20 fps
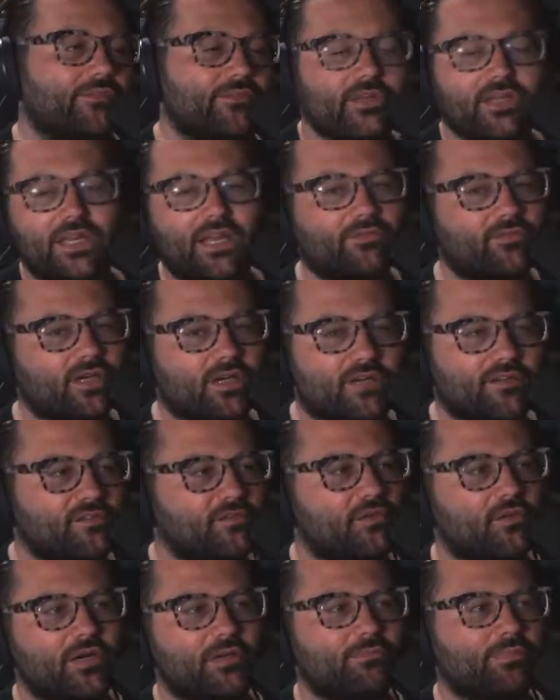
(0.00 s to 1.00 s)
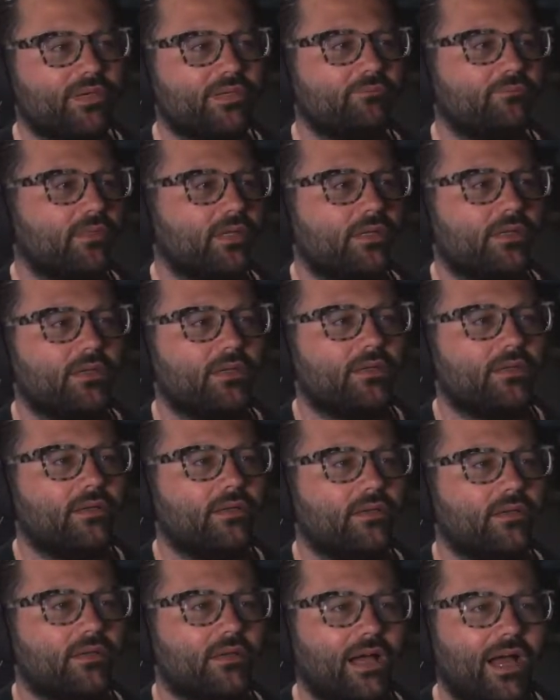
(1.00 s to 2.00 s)
You can have a great story, but
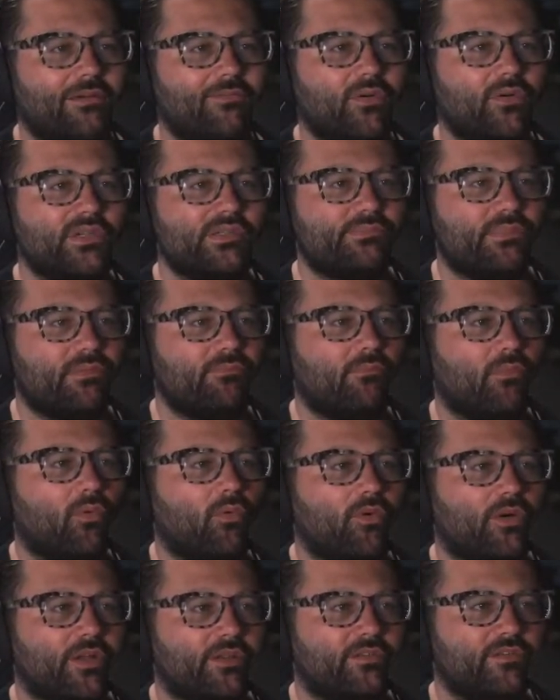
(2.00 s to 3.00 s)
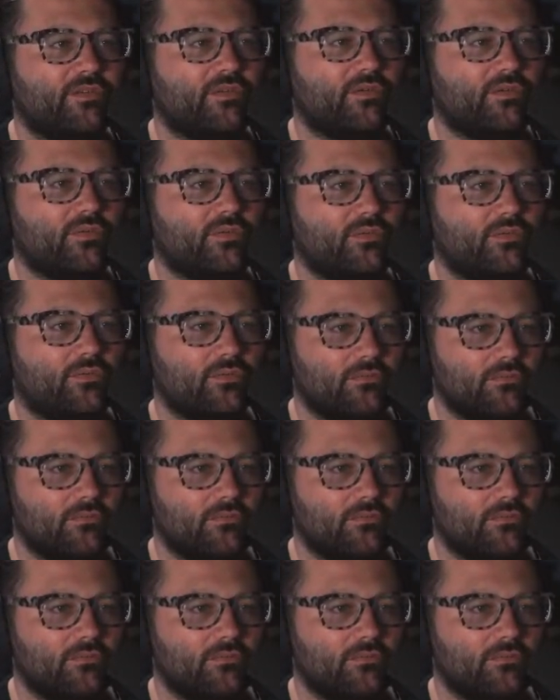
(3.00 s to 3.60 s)
I've always been more into